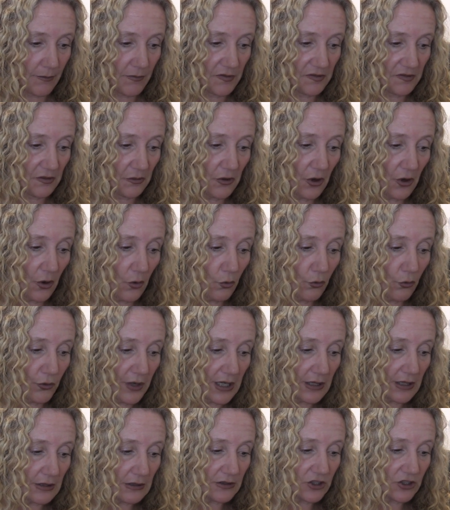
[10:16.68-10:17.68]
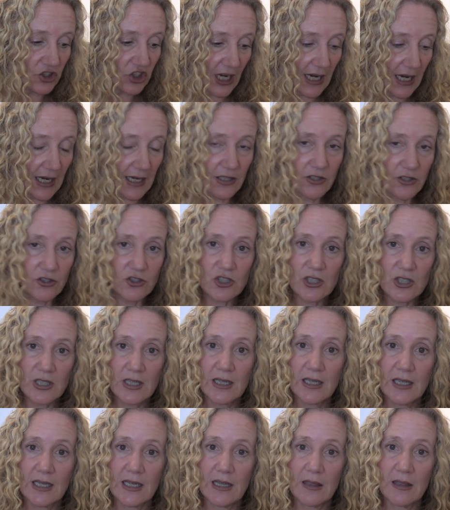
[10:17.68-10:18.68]
So no real change
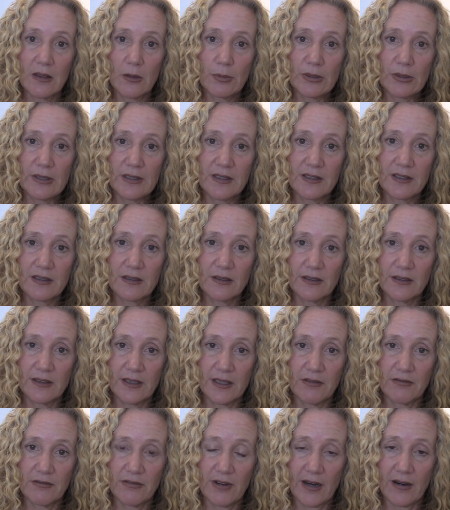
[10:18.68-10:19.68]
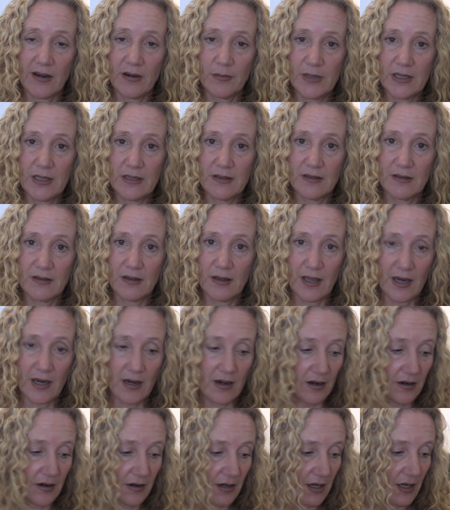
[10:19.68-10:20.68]
in the political environment
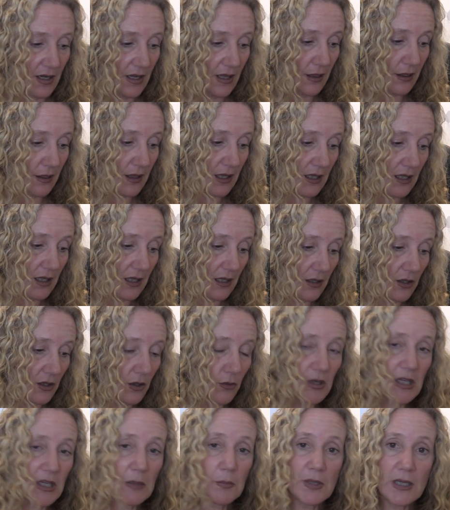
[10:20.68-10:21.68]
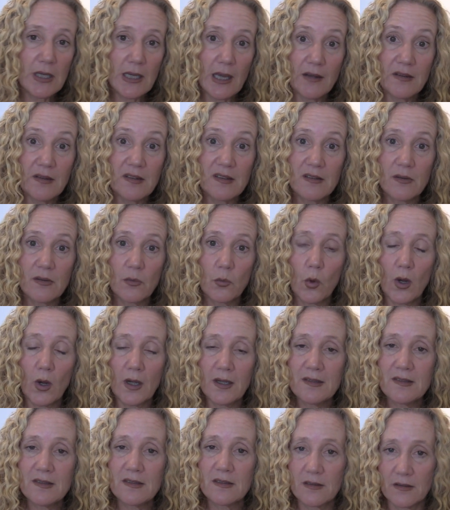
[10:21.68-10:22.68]
there. The UDPS
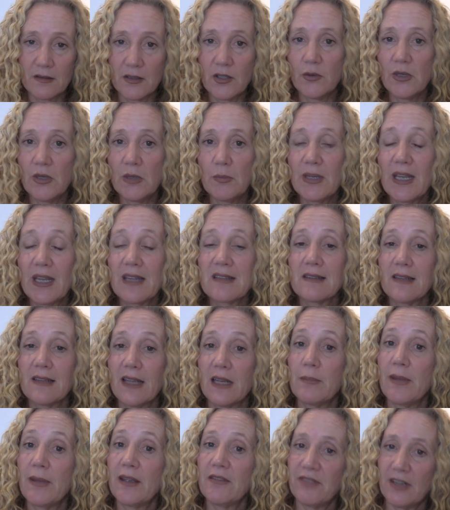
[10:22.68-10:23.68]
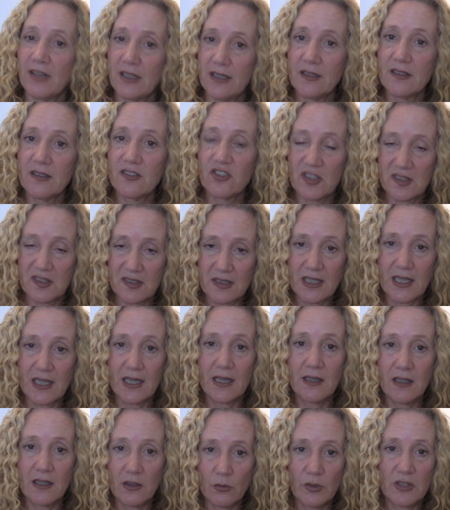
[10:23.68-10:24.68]
led by Félix
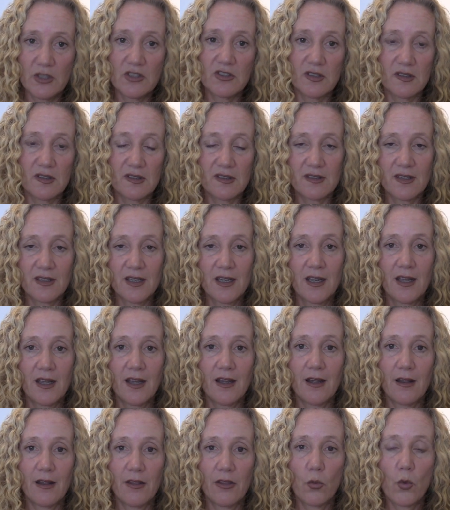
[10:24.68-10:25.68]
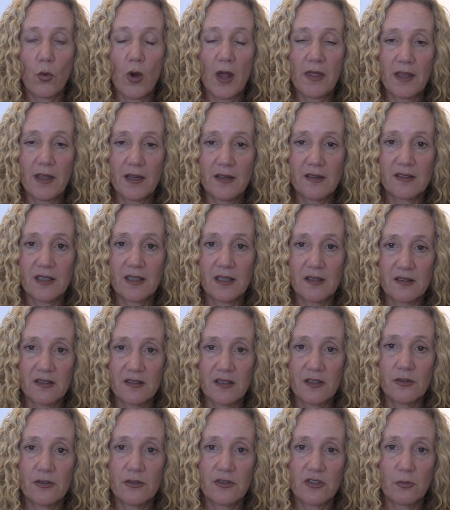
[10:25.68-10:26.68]
Tshisekedi, which is the one that is
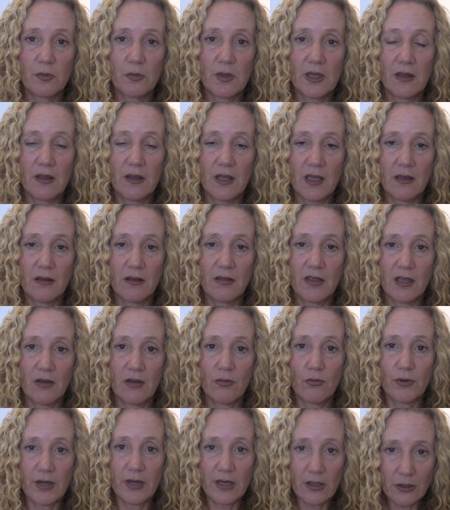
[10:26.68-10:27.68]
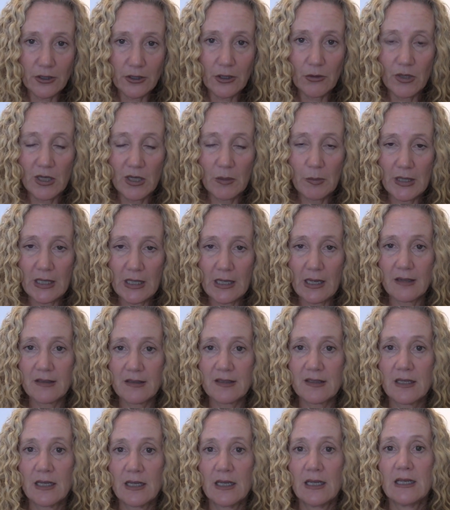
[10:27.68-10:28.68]
considered to be the real
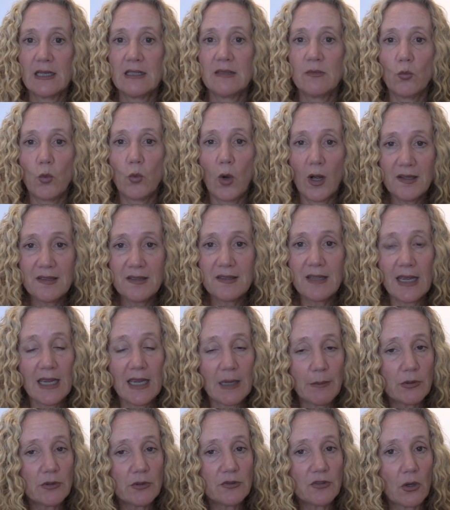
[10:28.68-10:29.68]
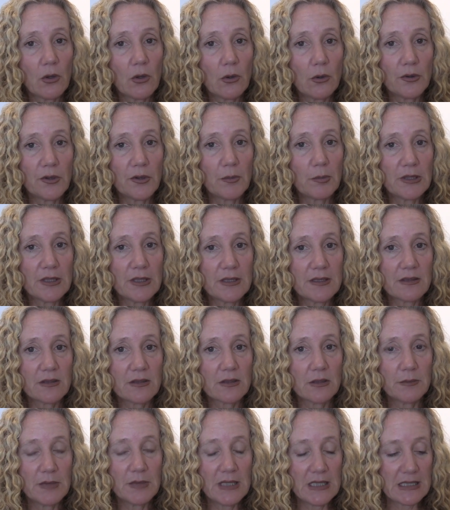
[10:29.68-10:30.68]
UDPS, was able to hold a
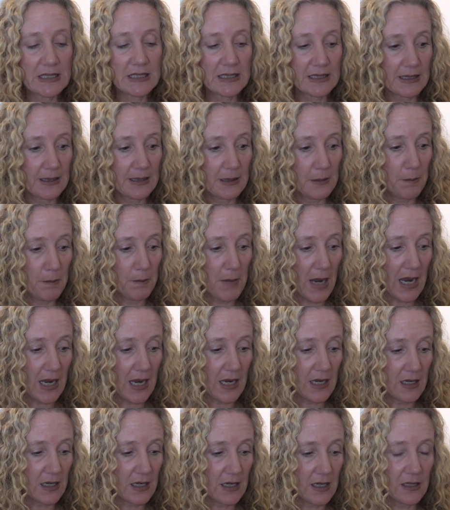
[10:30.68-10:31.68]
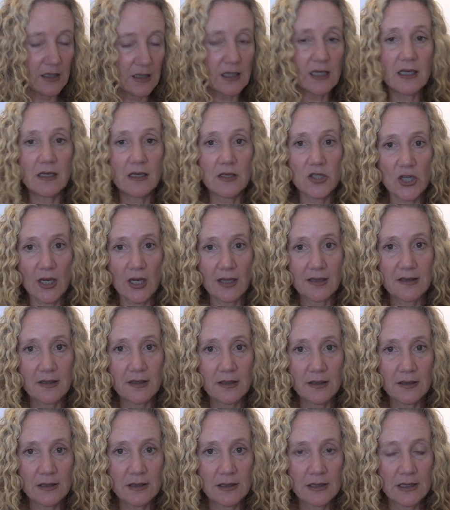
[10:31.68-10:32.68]
political meeting in May in
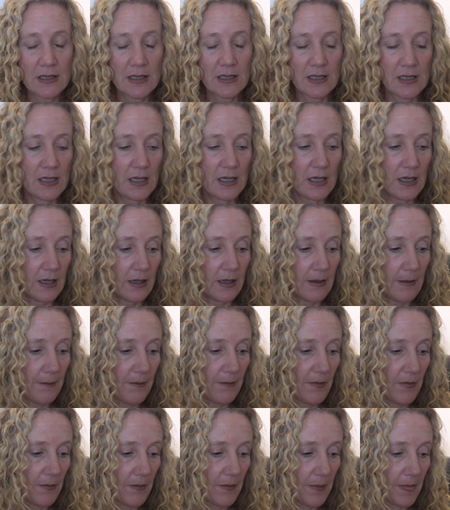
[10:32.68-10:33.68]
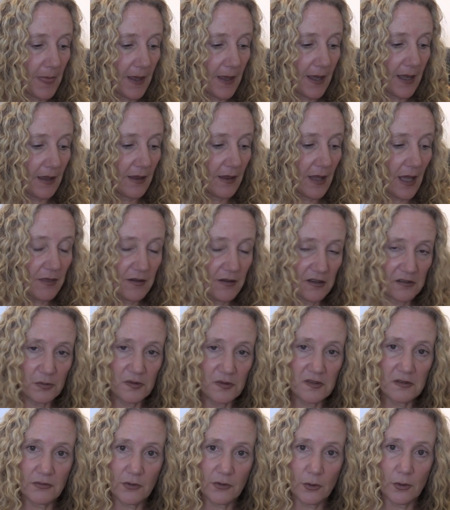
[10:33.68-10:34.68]
Kinshasa. And this
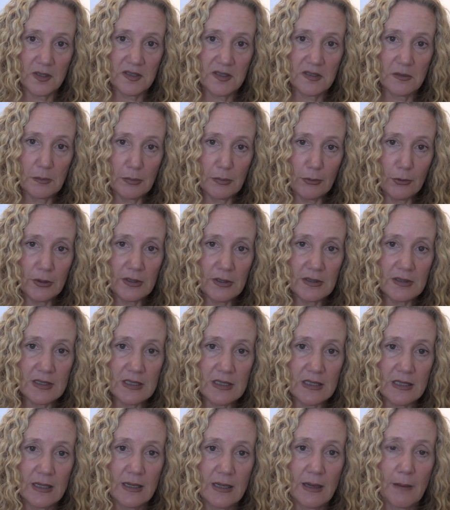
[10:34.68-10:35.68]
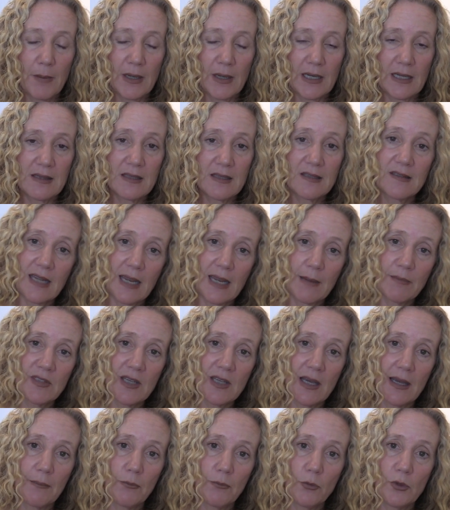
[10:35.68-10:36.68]
was, of course, important. But at the same
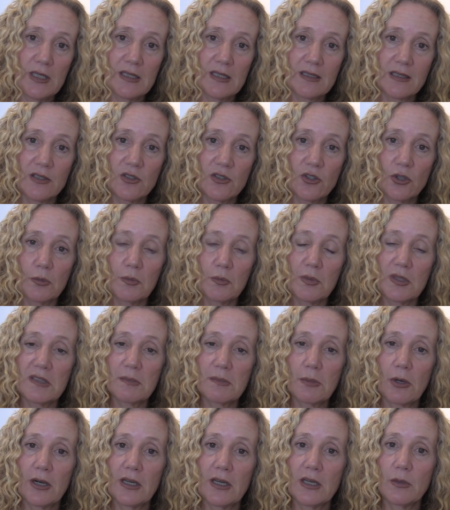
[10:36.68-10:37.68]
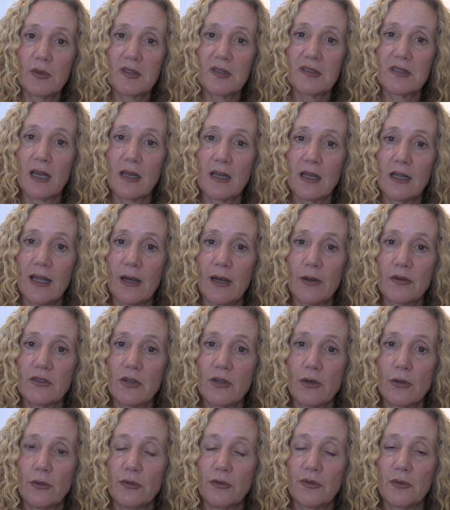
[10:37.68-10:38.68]
time, Moïse Katumbi's party was not allowed
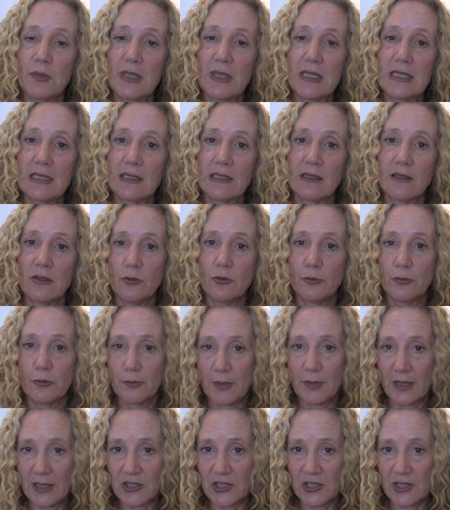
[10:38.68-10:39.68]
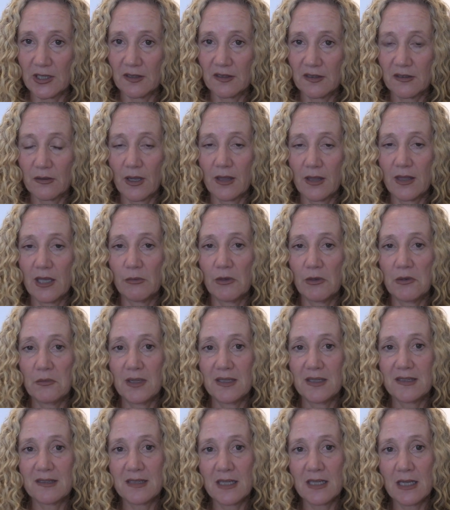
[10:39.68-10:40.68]
to hold a meeting in Lubumbashi. So I think we
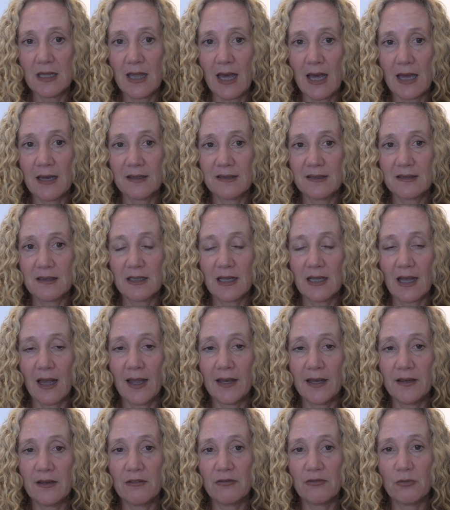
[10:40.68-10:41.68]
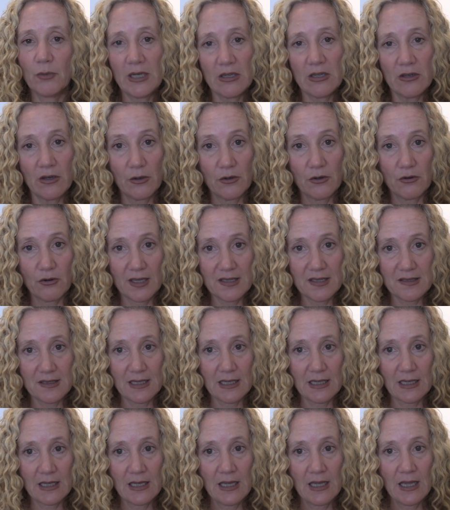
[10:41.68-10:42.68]
must see that as the kind of window
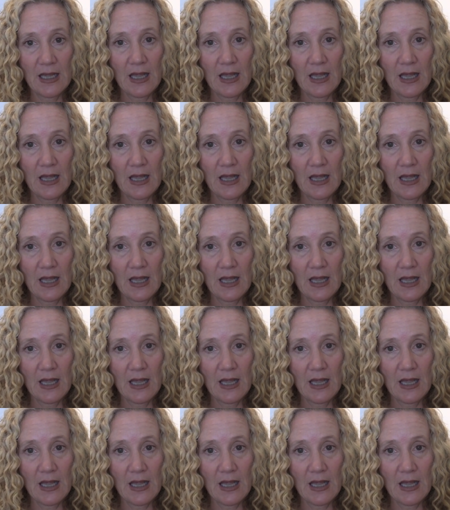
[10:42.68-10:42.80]
dressing